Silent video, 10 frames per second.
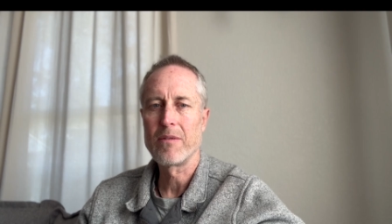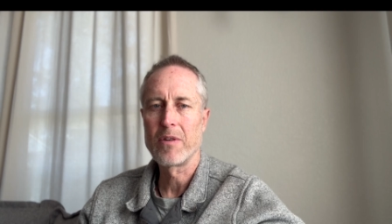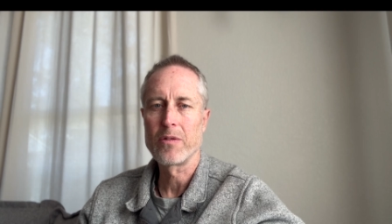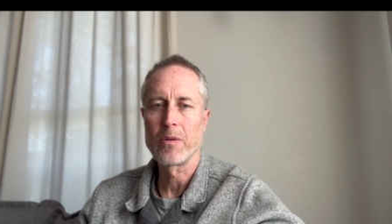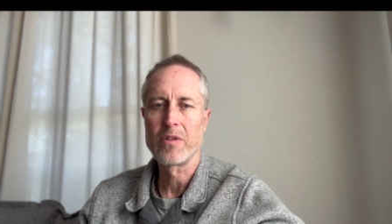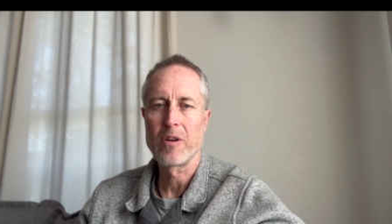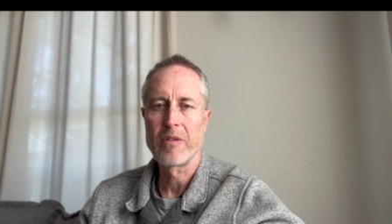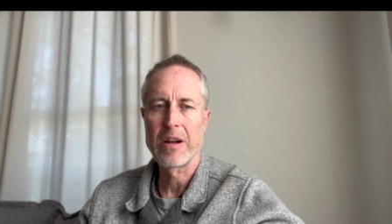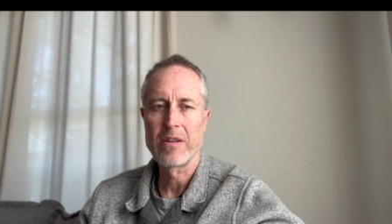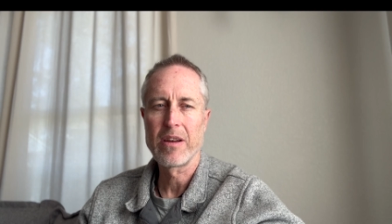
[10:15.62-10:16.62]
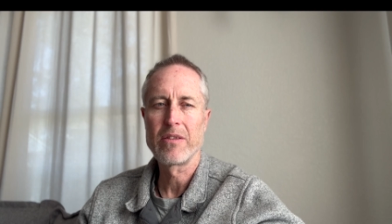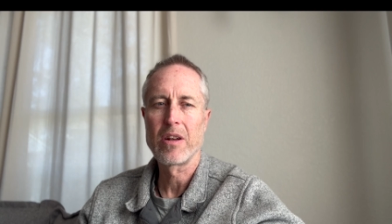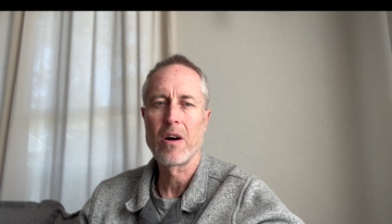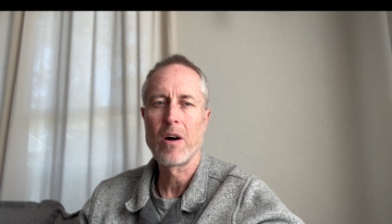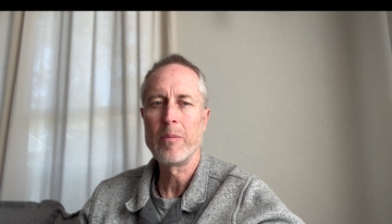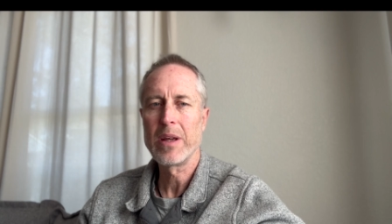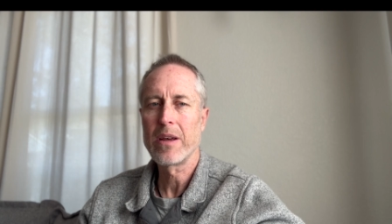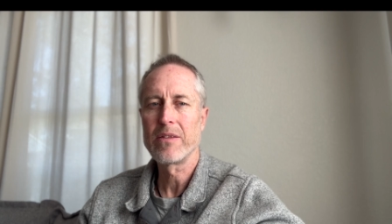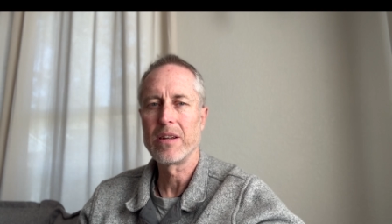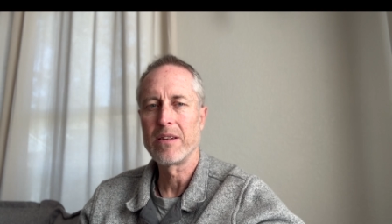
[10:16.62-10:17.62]
Virtual Surveyor does it all
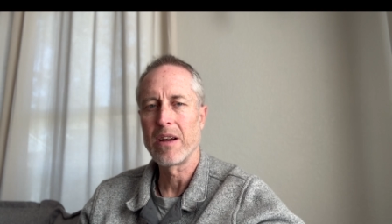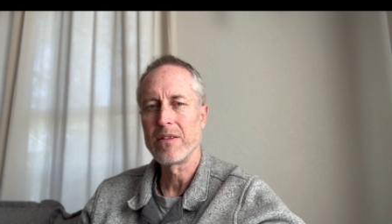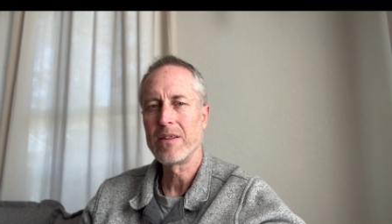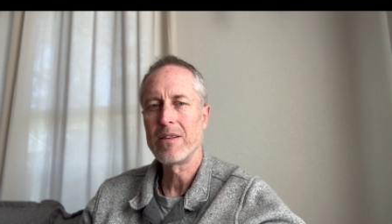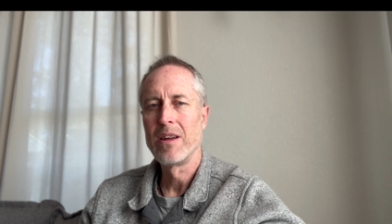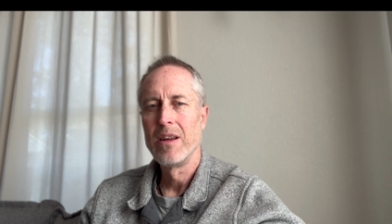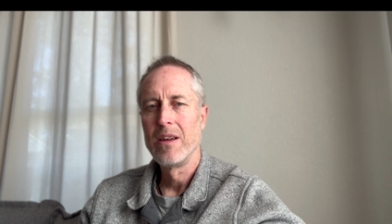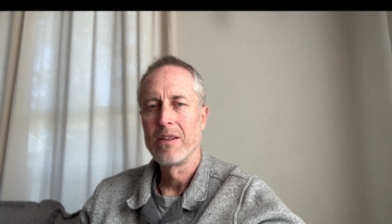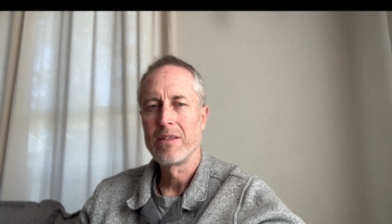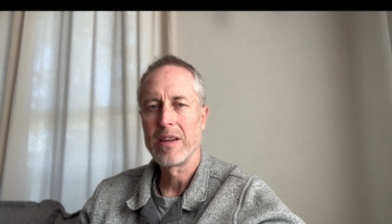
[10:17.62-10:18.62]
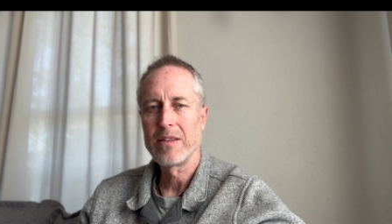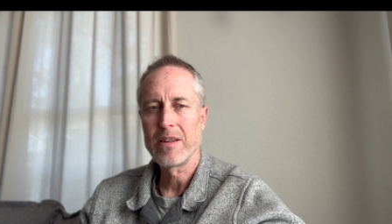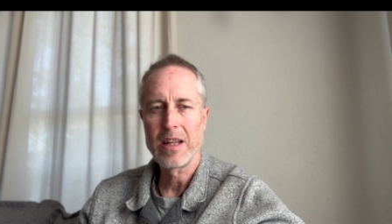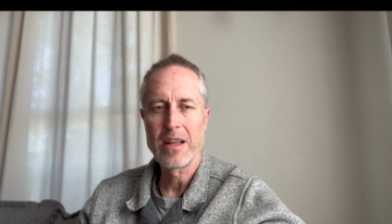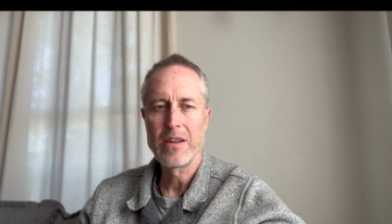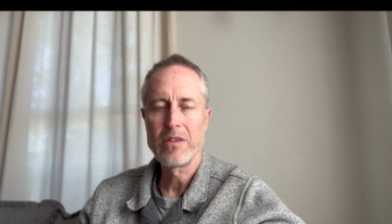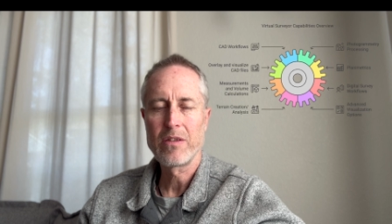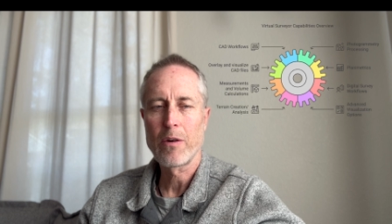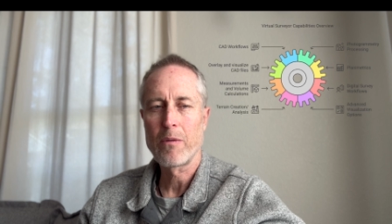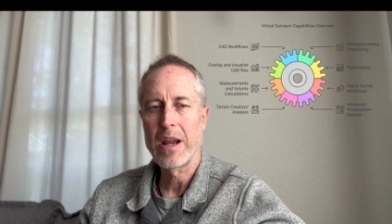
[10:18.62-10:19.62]
because it doesn't. Since it is
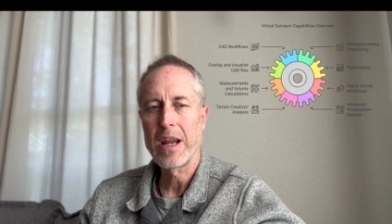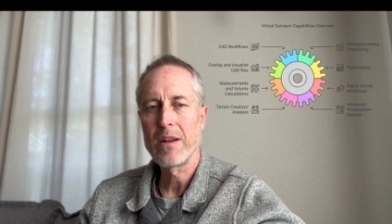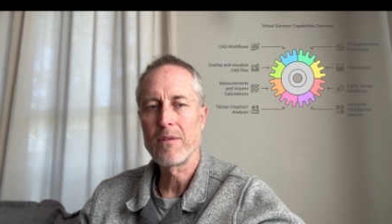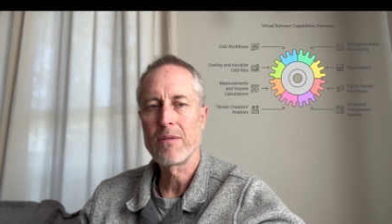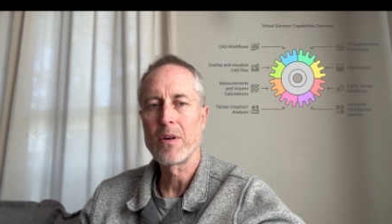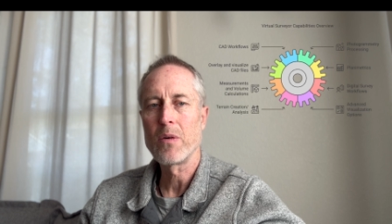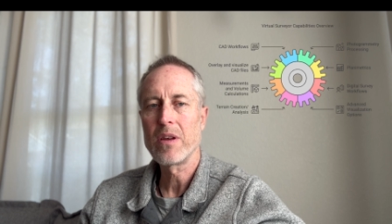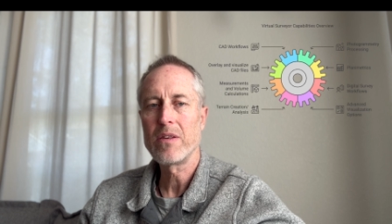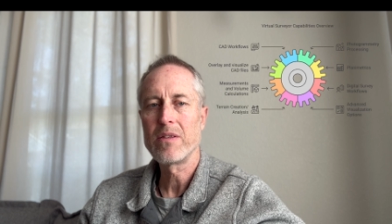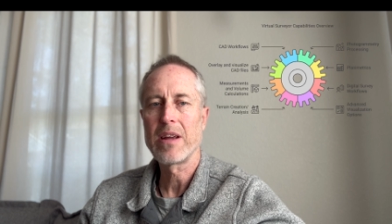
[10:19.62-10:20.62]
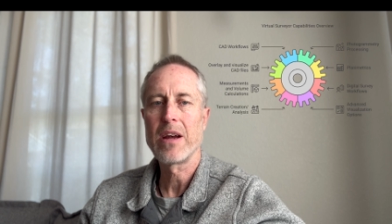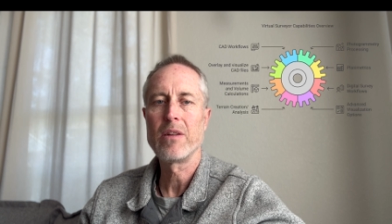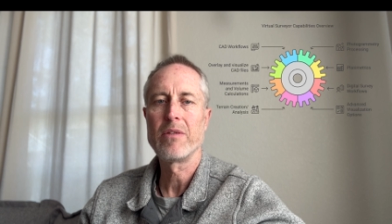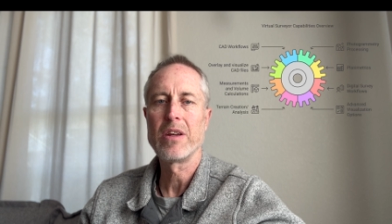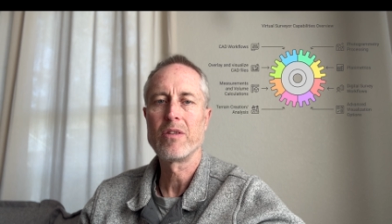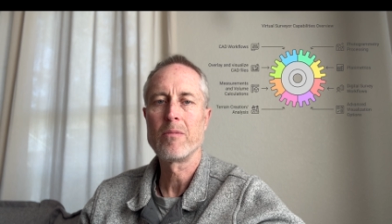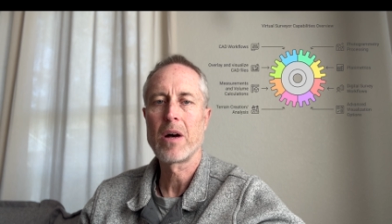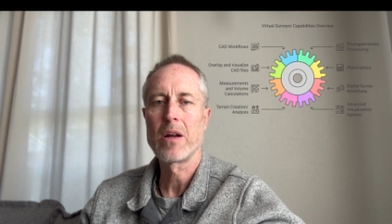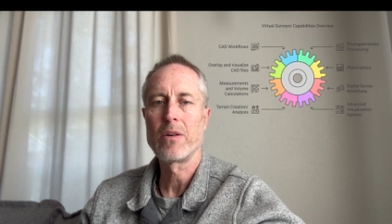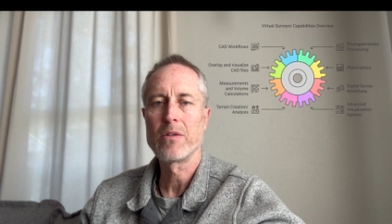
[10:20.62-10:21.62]
terrain focused, elevation
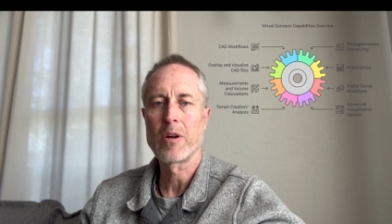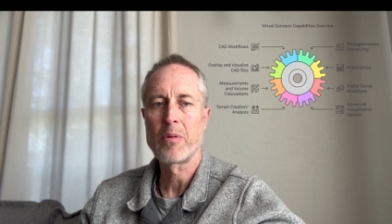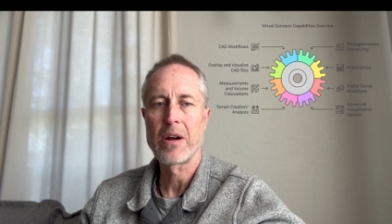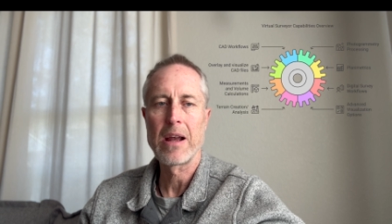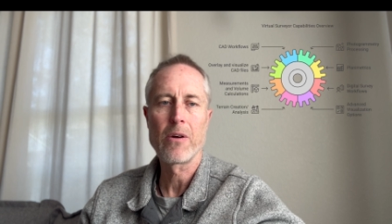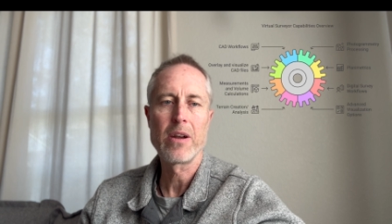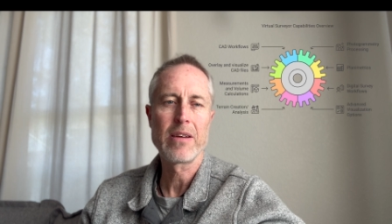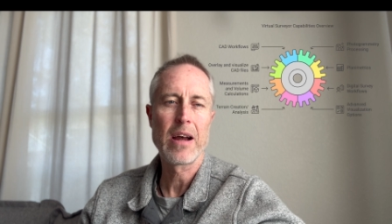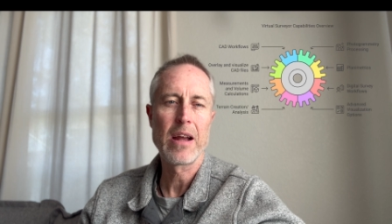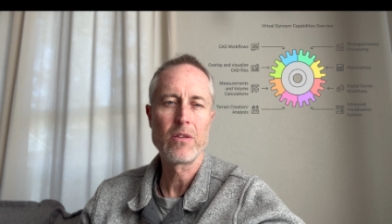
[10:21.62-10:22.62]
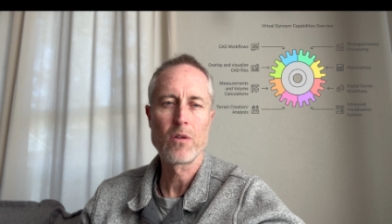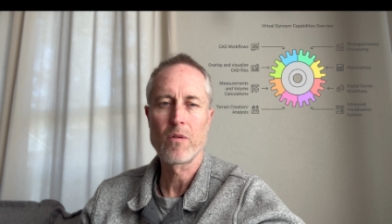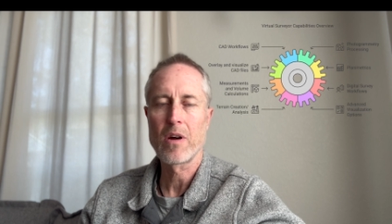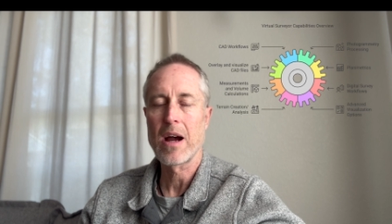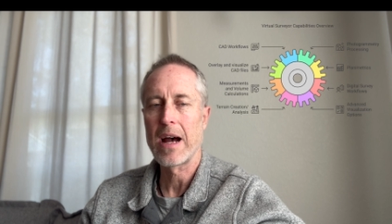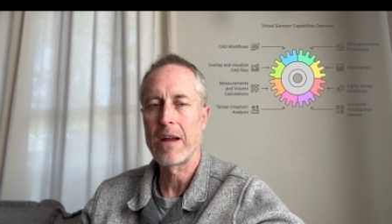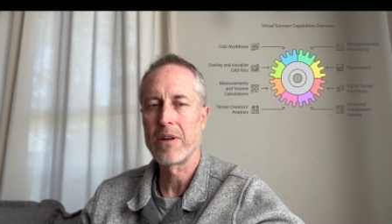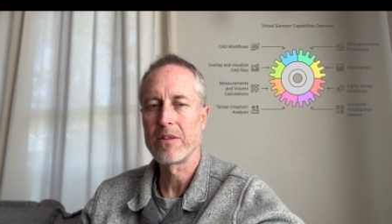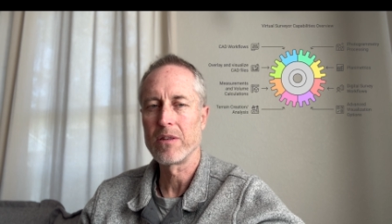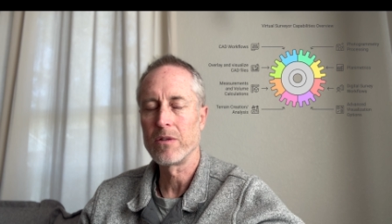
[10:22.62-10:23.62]
models are prioritized over high
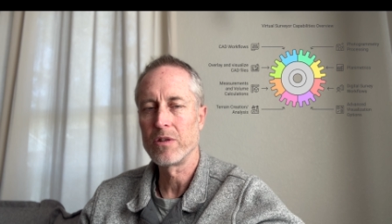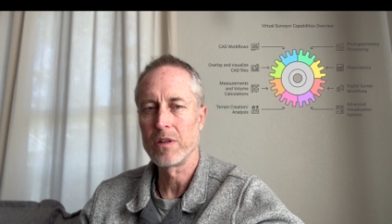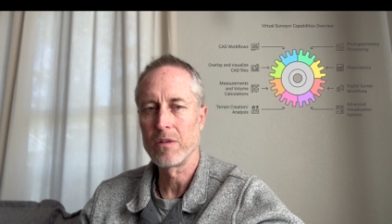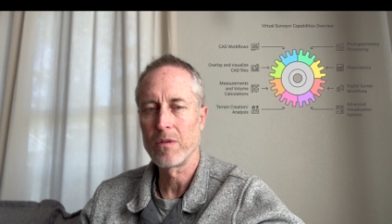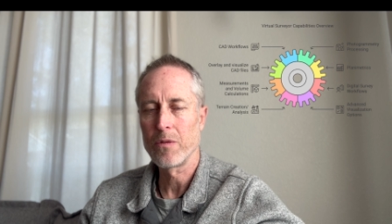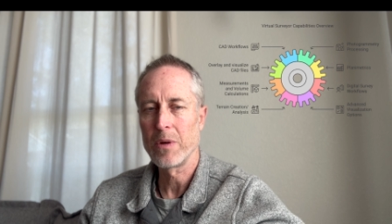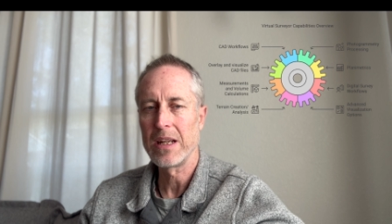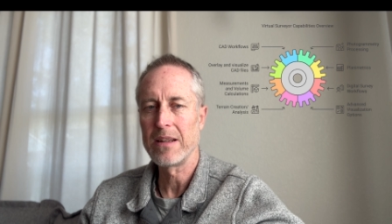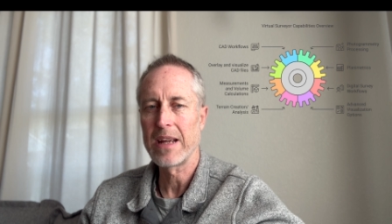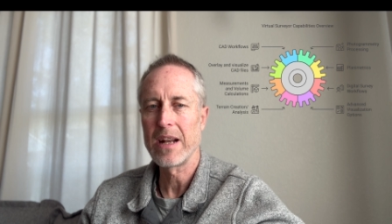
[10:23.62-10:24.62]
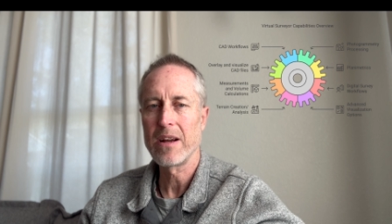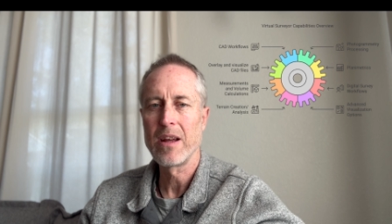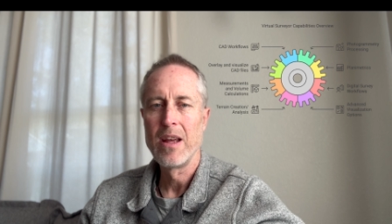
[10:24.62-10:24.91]
resolution 3D data.